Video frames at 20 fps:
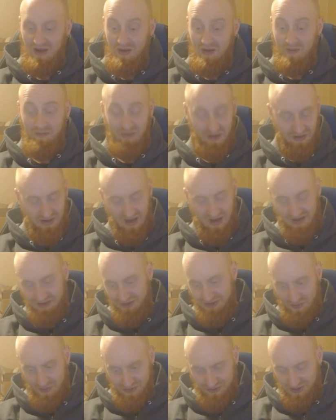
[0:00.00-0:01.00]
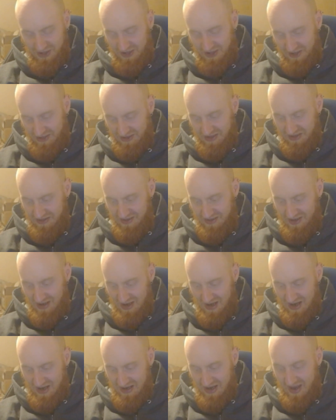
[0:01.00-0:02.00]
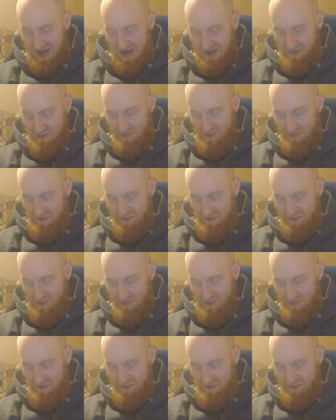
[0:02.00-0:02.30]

But as I was saying, it I have